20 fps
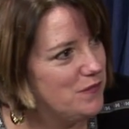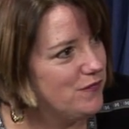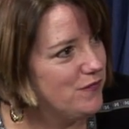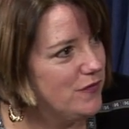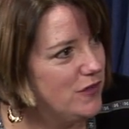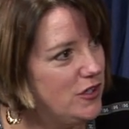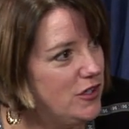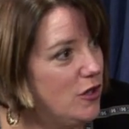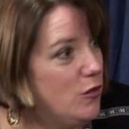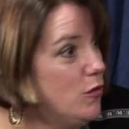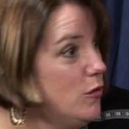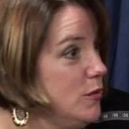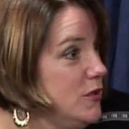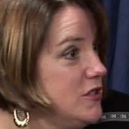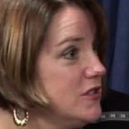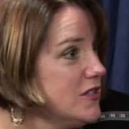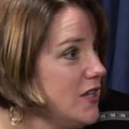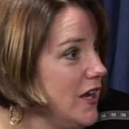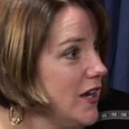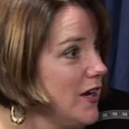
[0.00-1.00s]
you know, we'll be
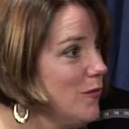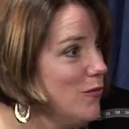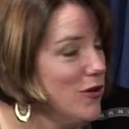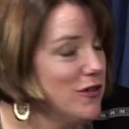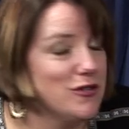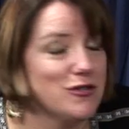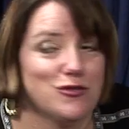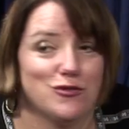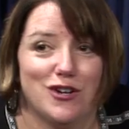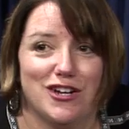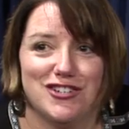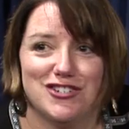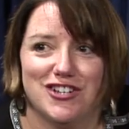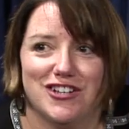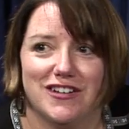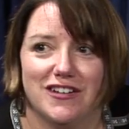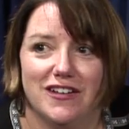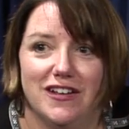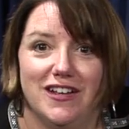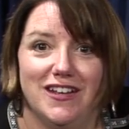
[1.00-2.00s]
setting up
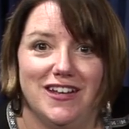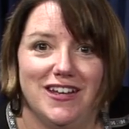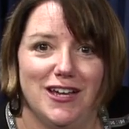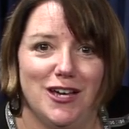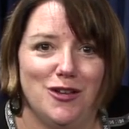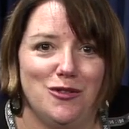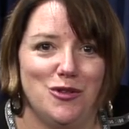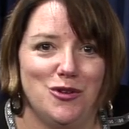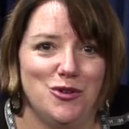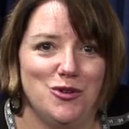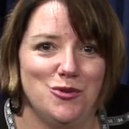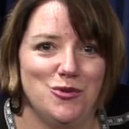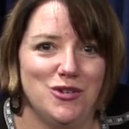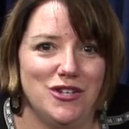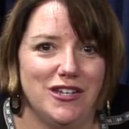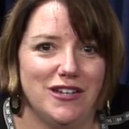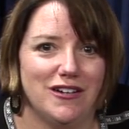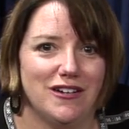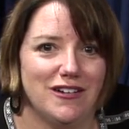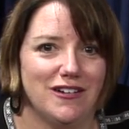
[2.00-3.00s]
registration in the new
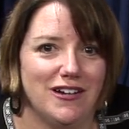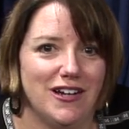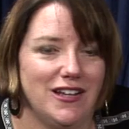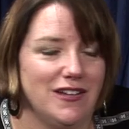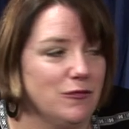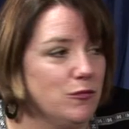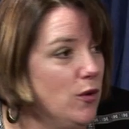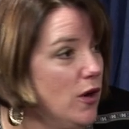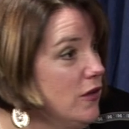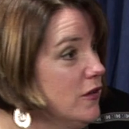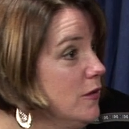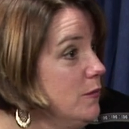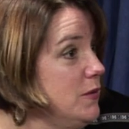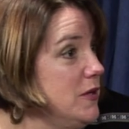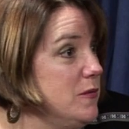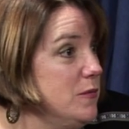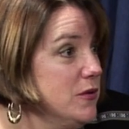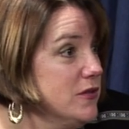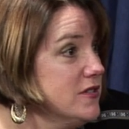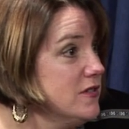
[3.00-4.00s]
year and welcome
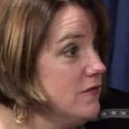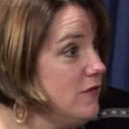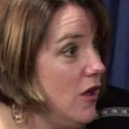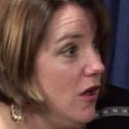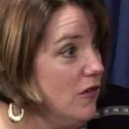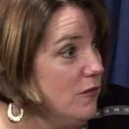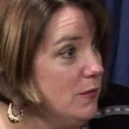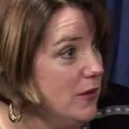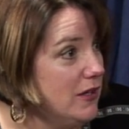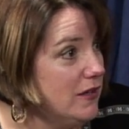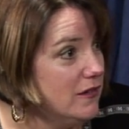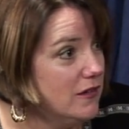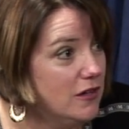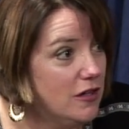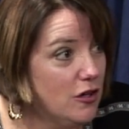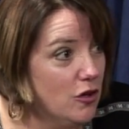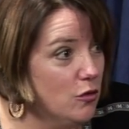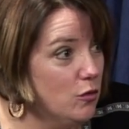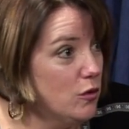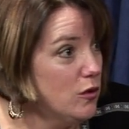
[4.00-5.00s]
people's involvement.
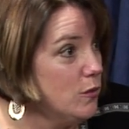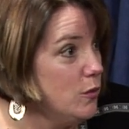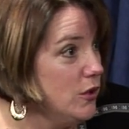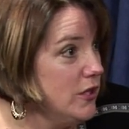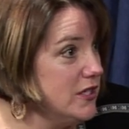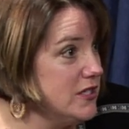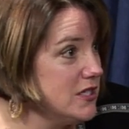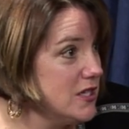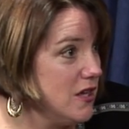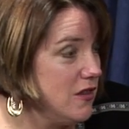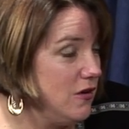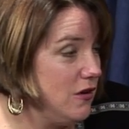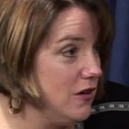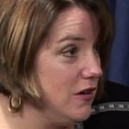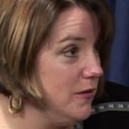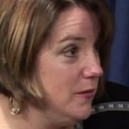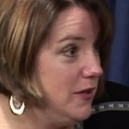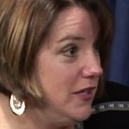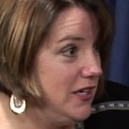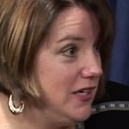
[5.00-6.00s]
We're putting together a
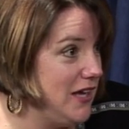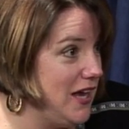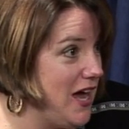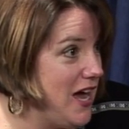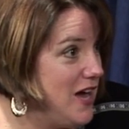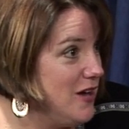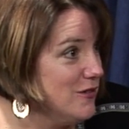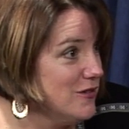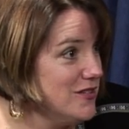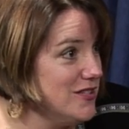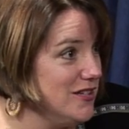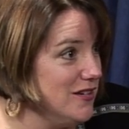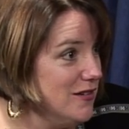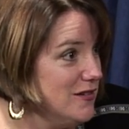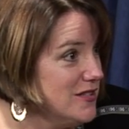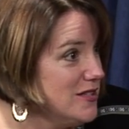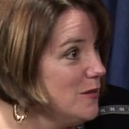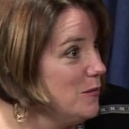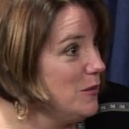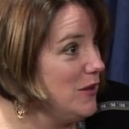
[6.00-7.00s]
committee now to
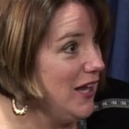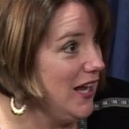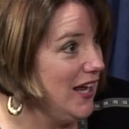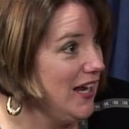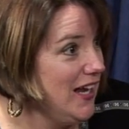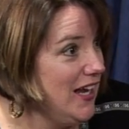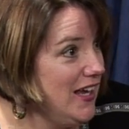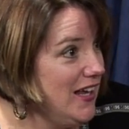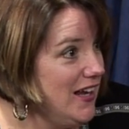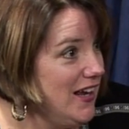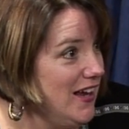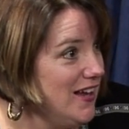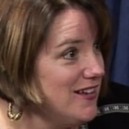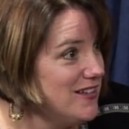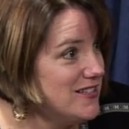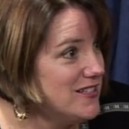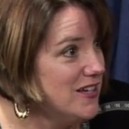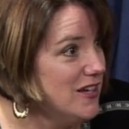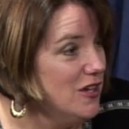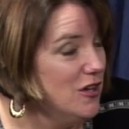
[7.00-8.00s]
plan it,
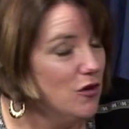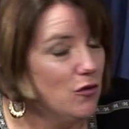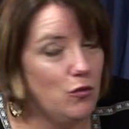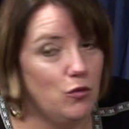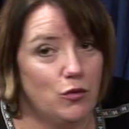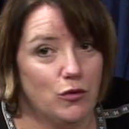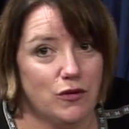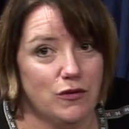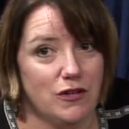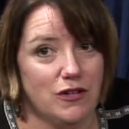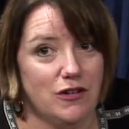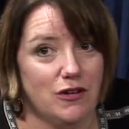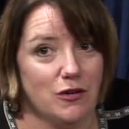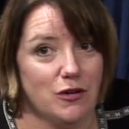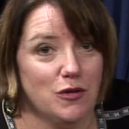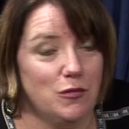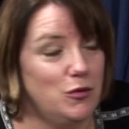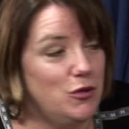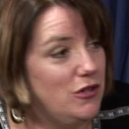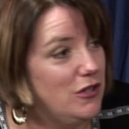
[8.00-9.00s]
and you know,
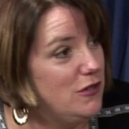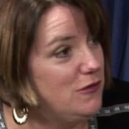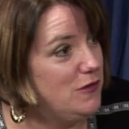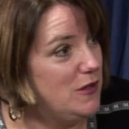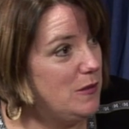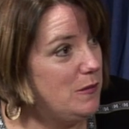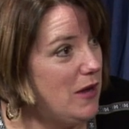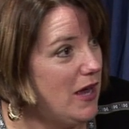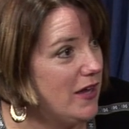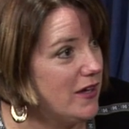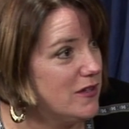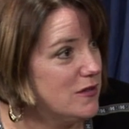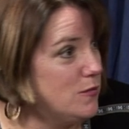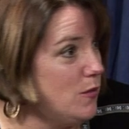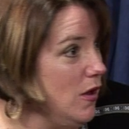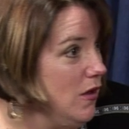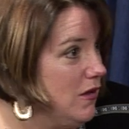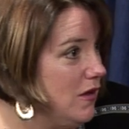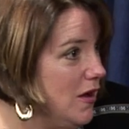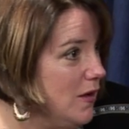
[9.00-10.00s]
community feedback is
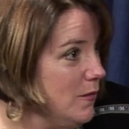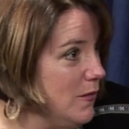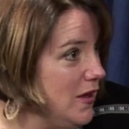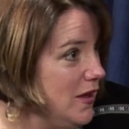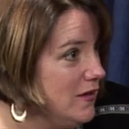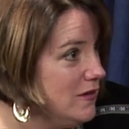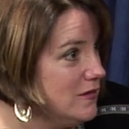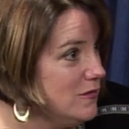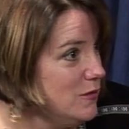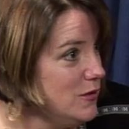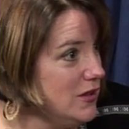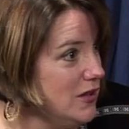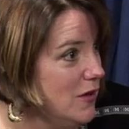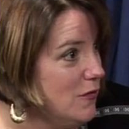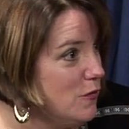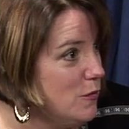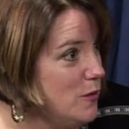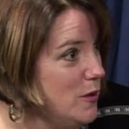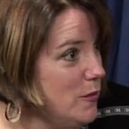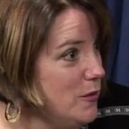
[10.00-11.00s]
welcome, and we'd
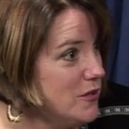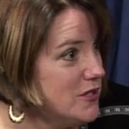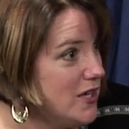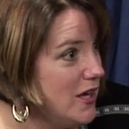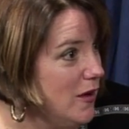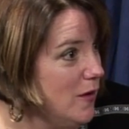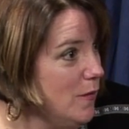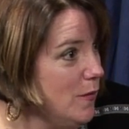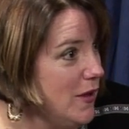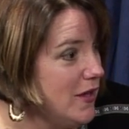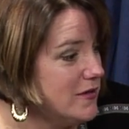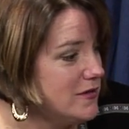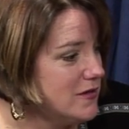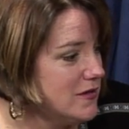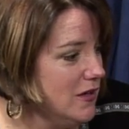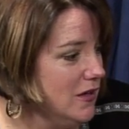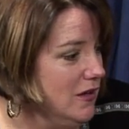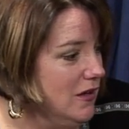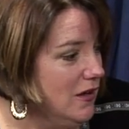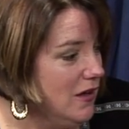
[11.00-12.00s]
love for people to help us
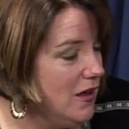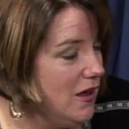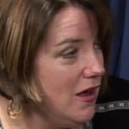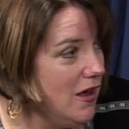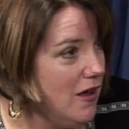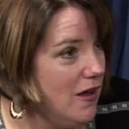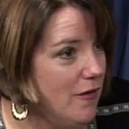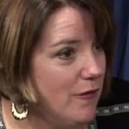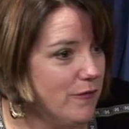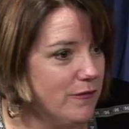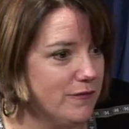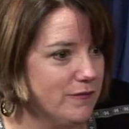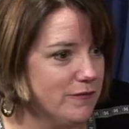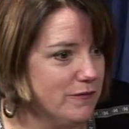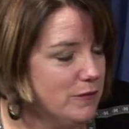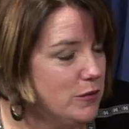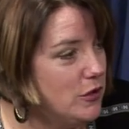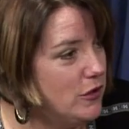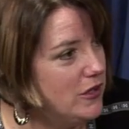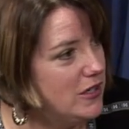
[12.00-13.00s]

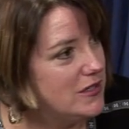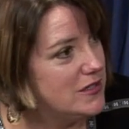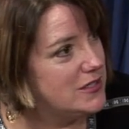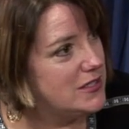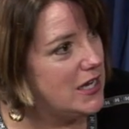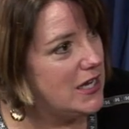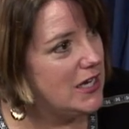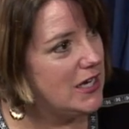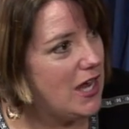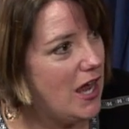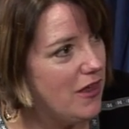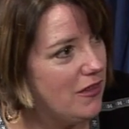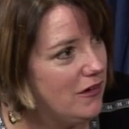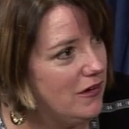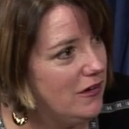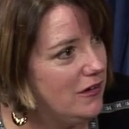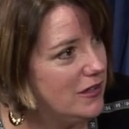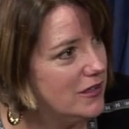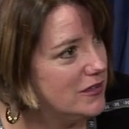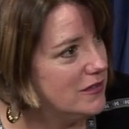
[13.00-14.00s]
pull the day
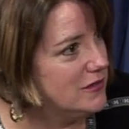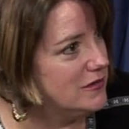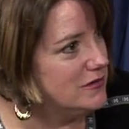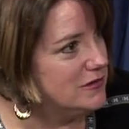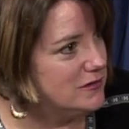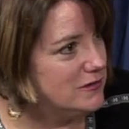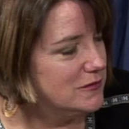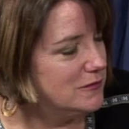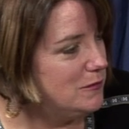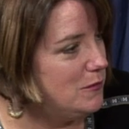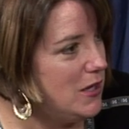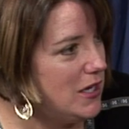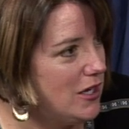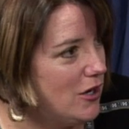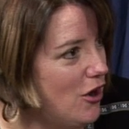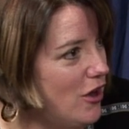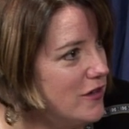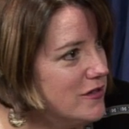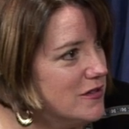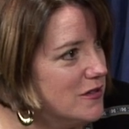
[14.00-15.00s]
together and make
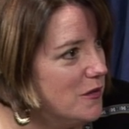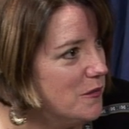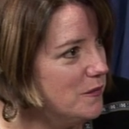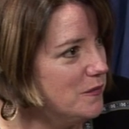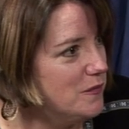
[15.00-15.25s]
it awesome.